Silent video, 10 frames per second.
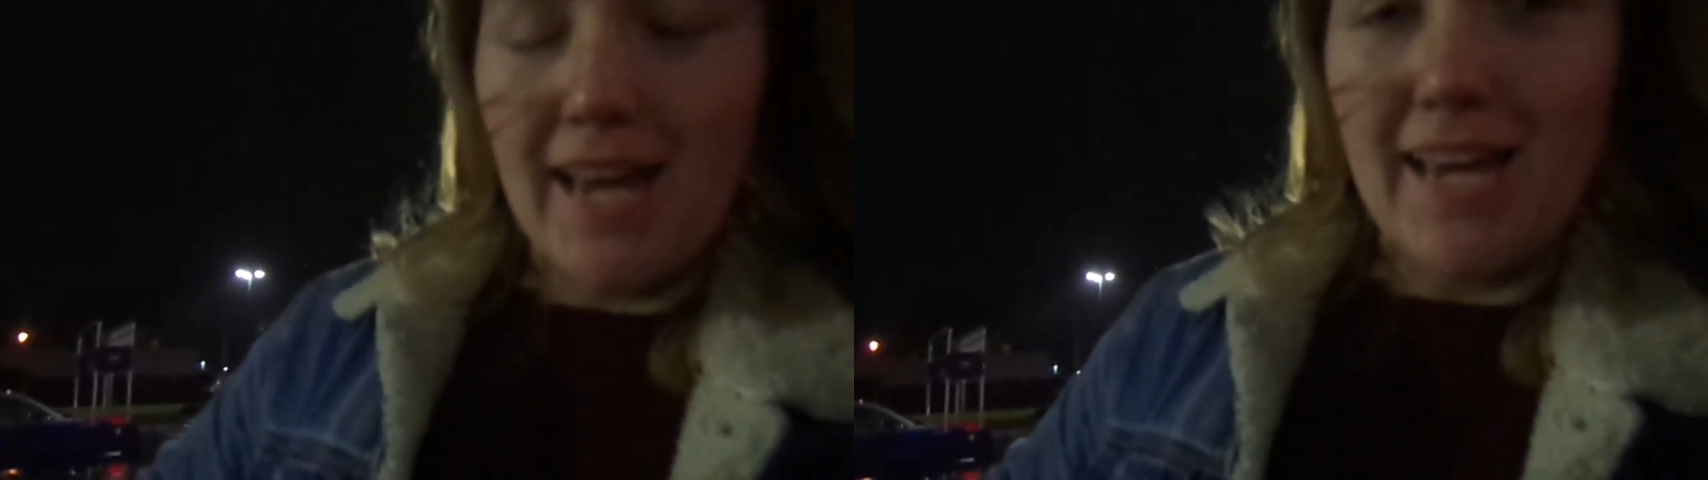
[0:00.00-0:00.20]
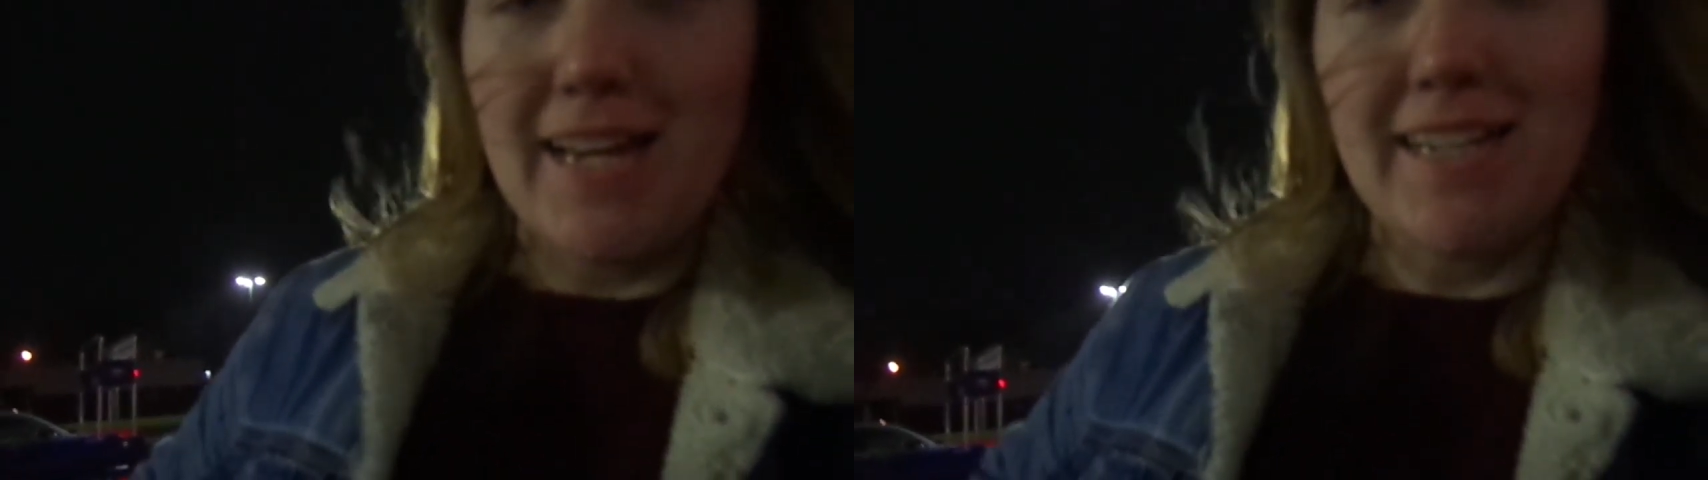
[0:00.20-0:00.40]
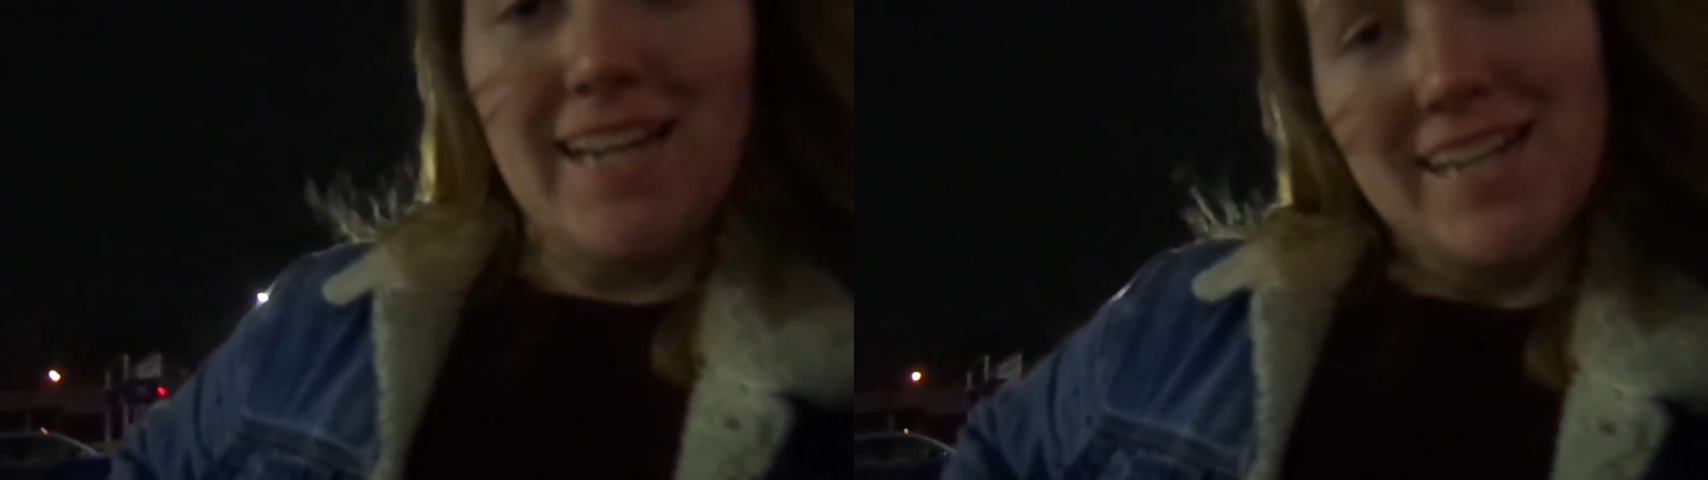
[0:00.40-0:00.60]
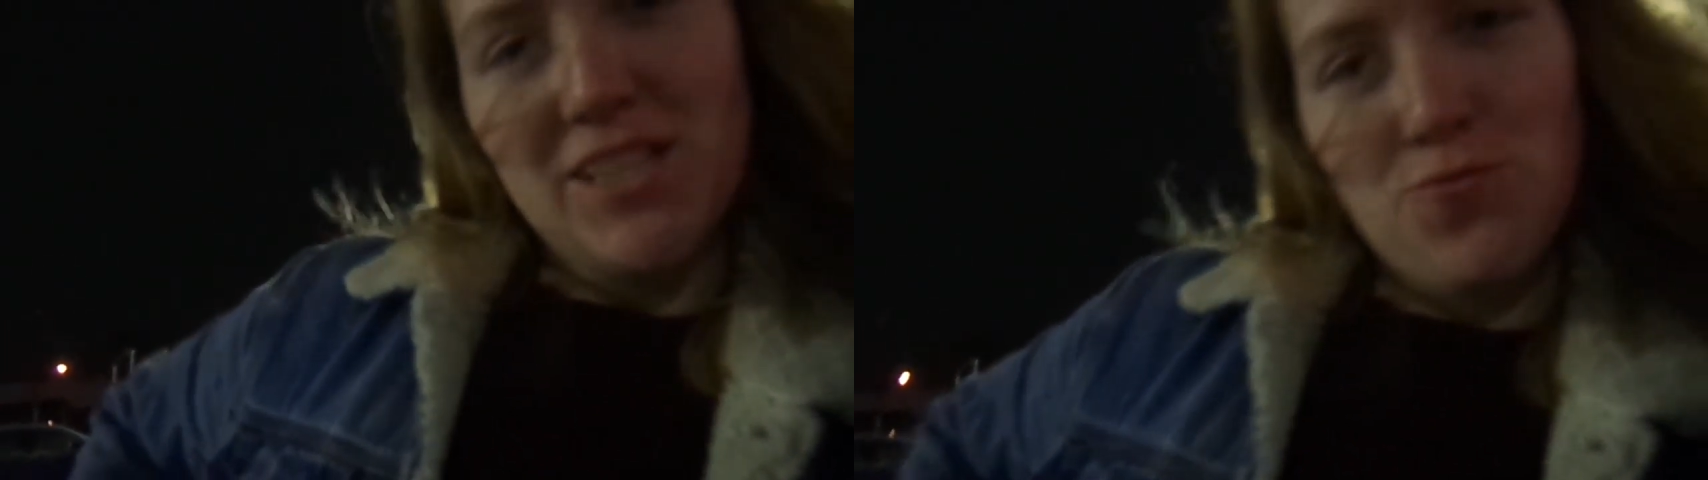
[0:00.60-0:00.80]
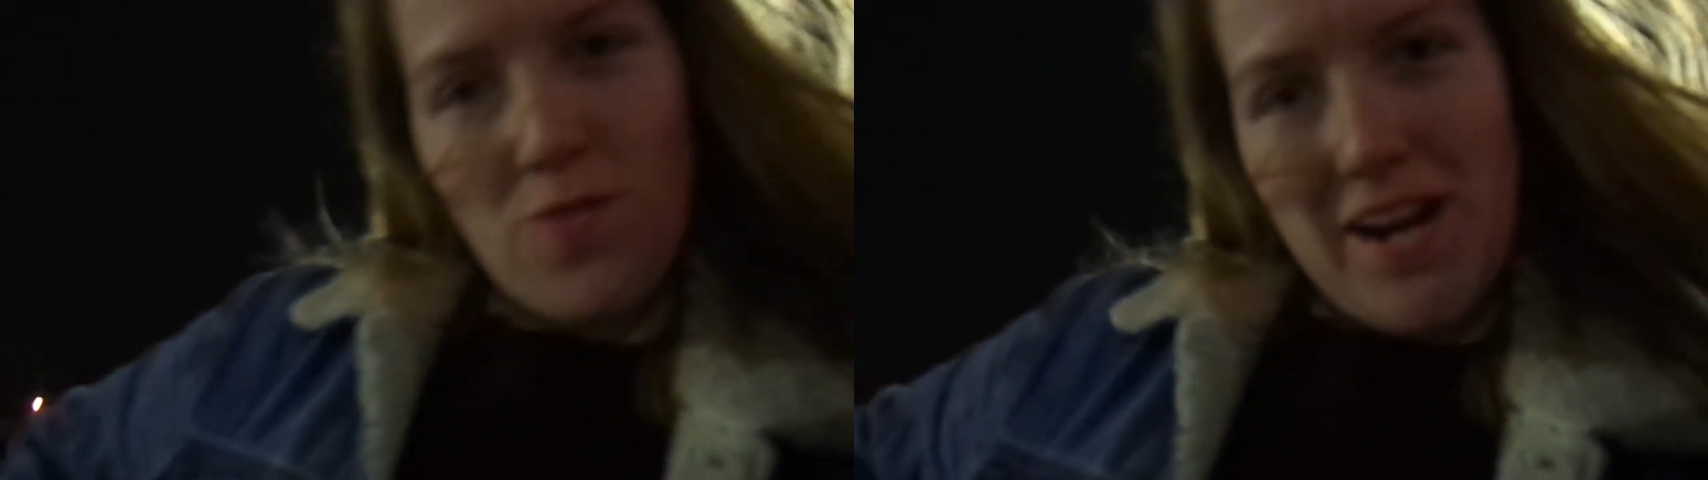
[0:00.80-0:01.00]
and it
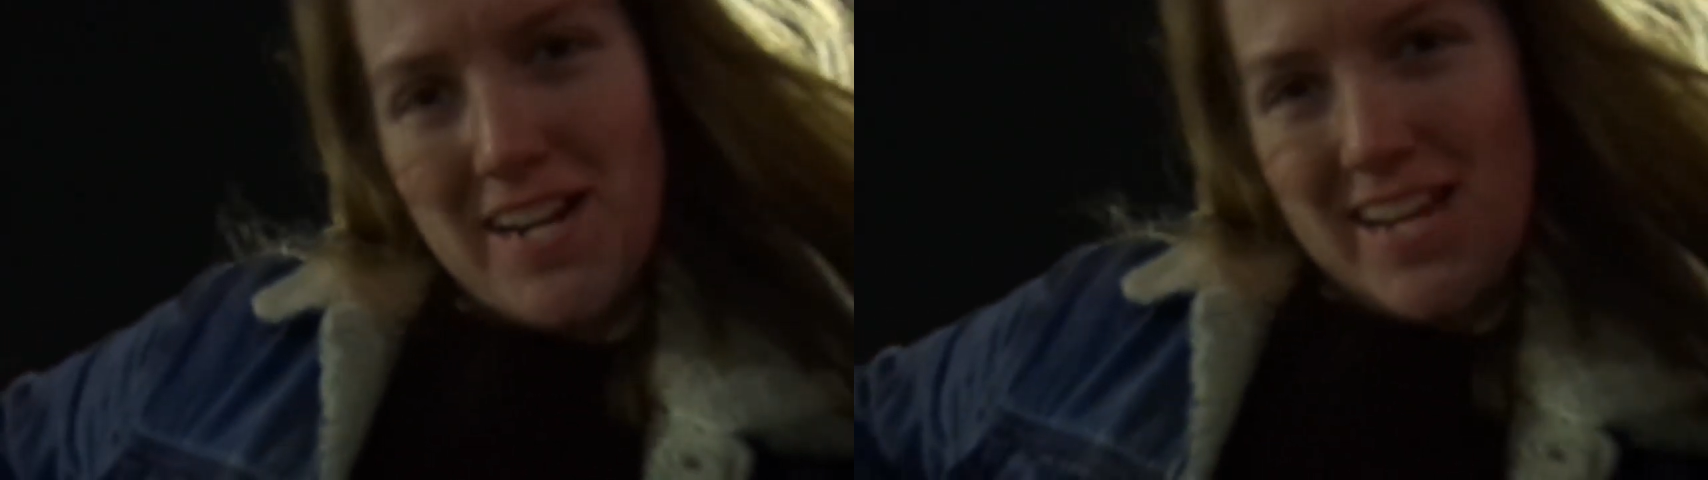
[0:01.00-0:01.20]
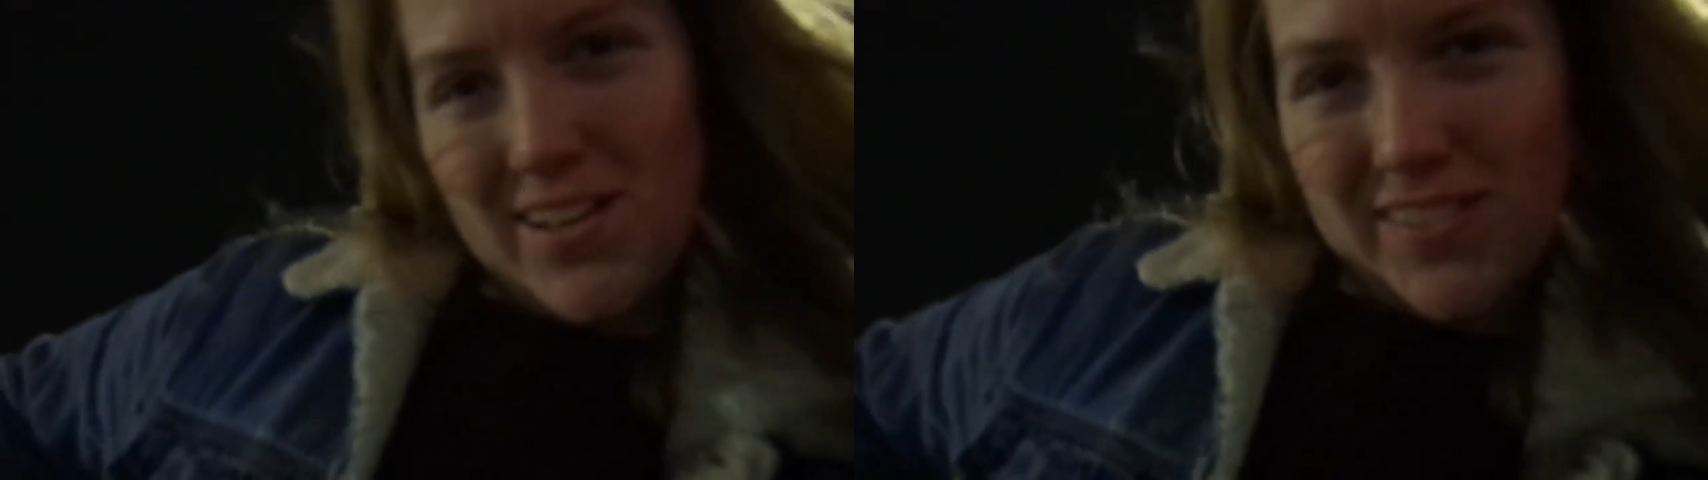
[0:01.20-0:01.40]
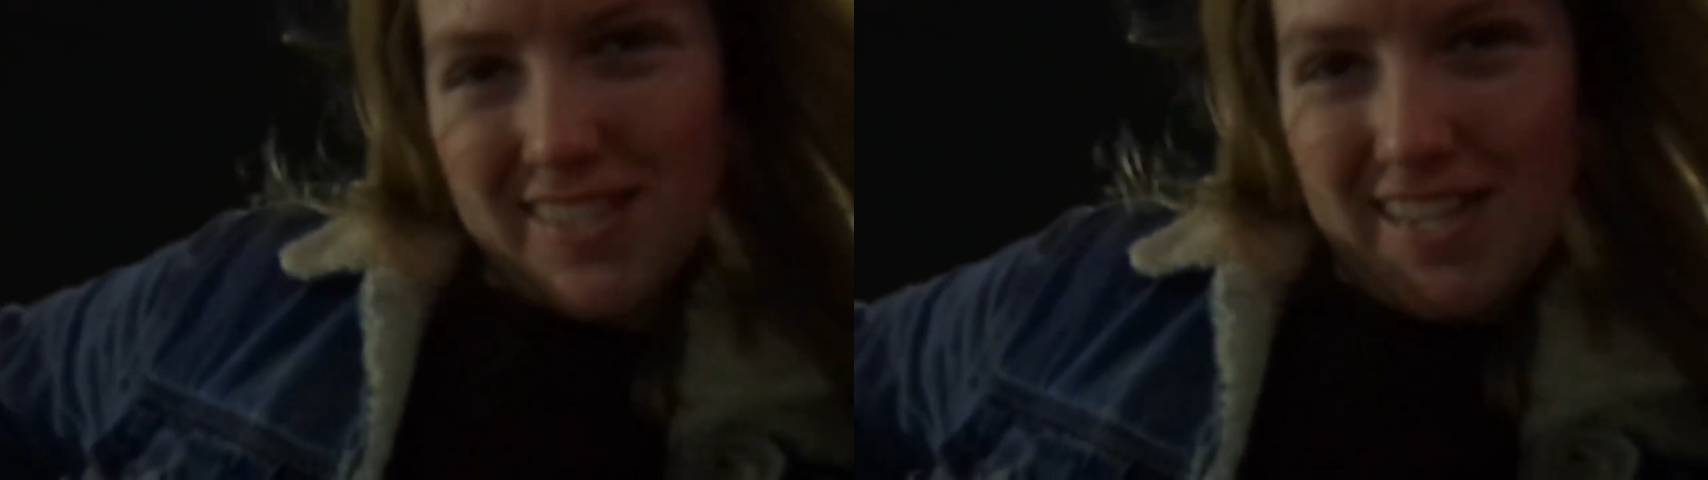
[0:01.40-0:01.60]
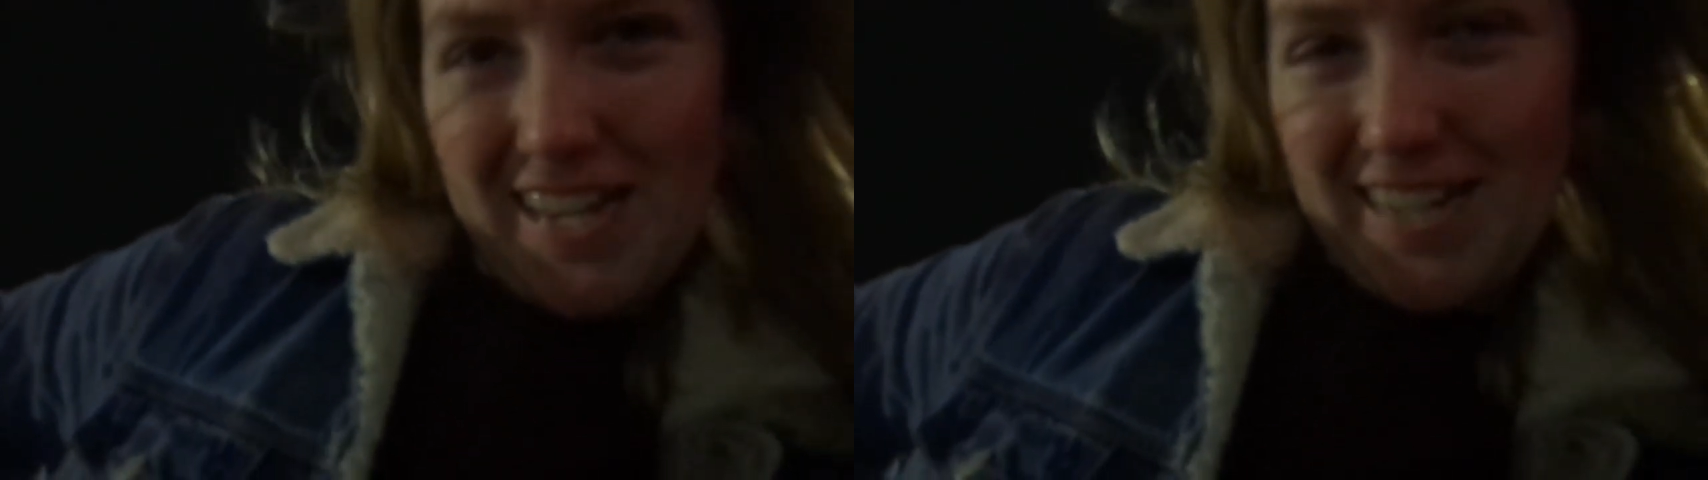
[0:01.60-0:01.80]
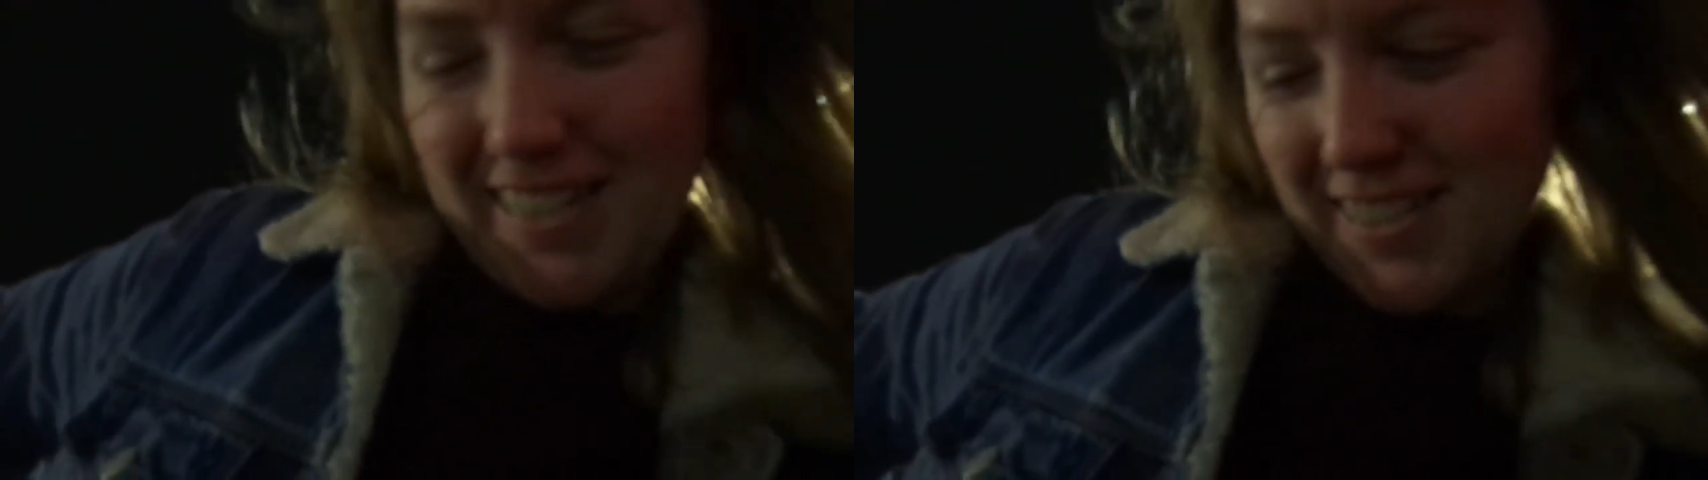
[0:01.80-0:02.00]
is raining
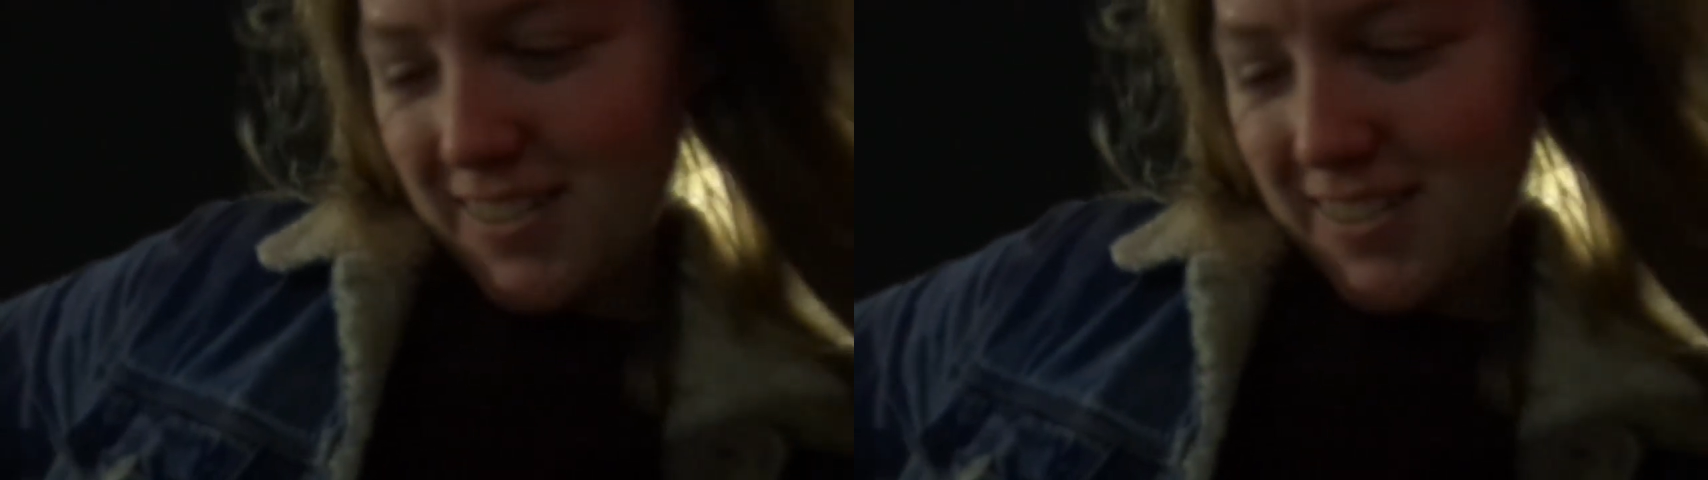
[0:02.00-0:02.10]
outside.